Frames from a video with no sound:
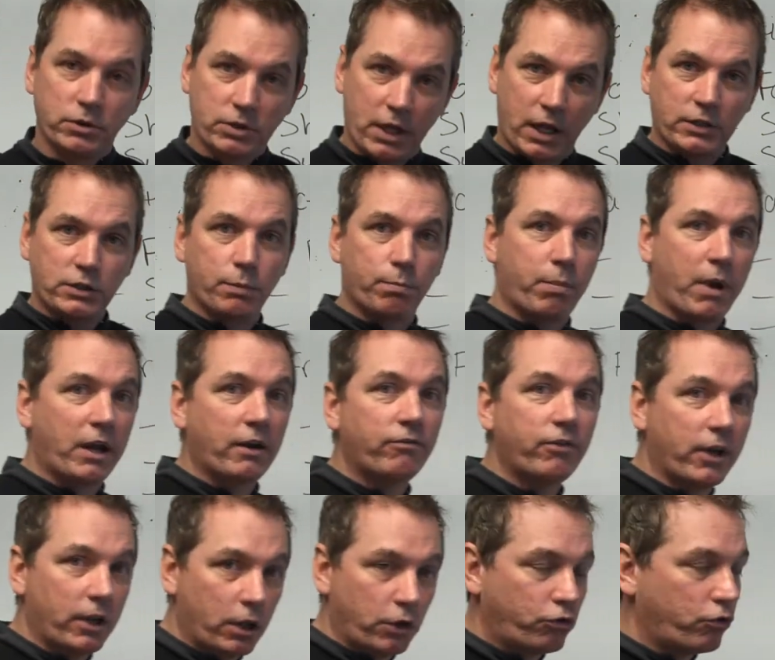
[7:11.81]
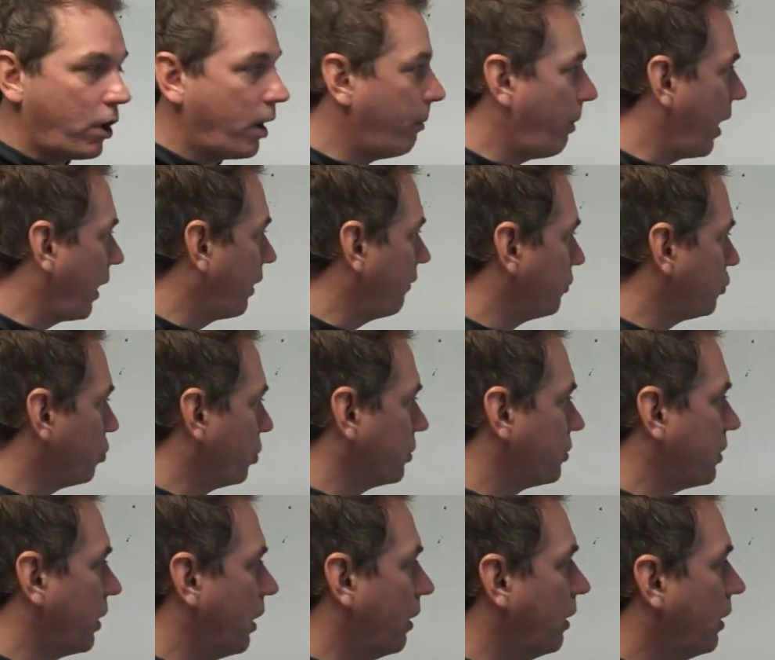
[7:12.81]
So that's a benefit and a drawback of a
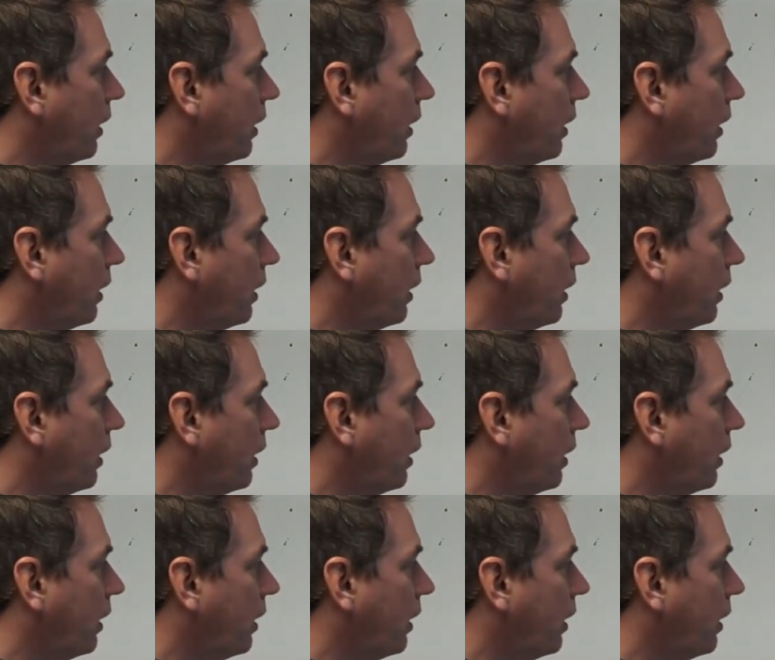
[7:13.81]
short sale.